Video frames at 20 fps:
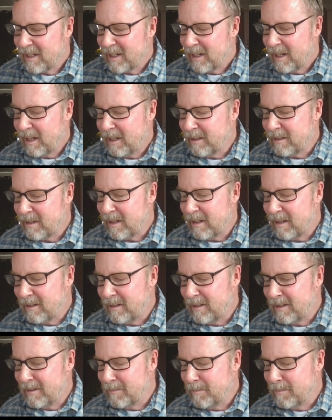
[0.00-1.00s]
Hey,
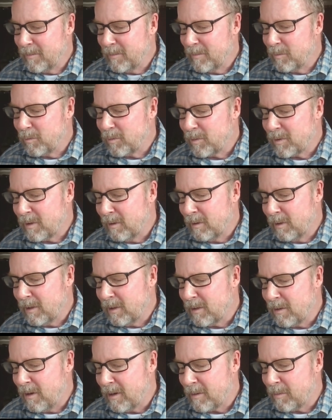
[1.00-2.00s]
so
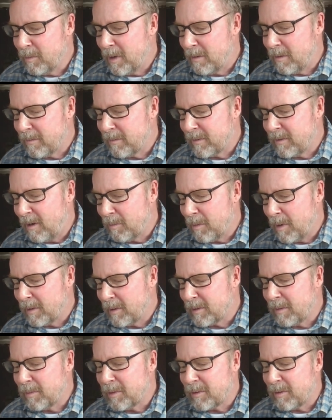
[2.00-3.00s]
let's talk about, we talk about
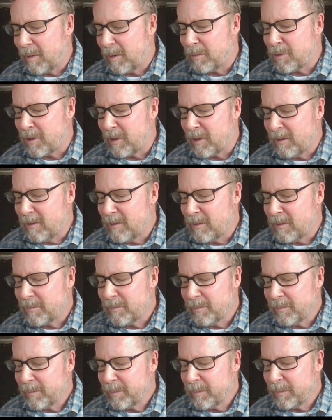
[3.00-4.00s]
subscriptions,
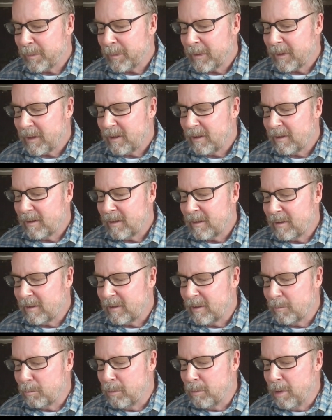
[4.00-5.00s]

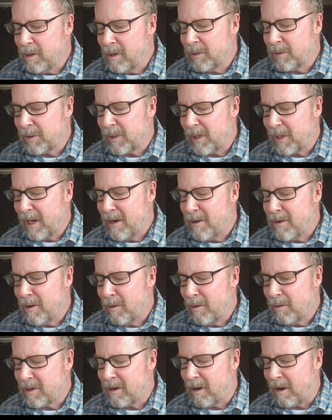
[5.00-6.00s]
books and
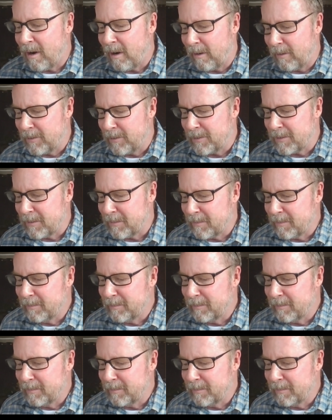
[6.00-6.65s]
note cards.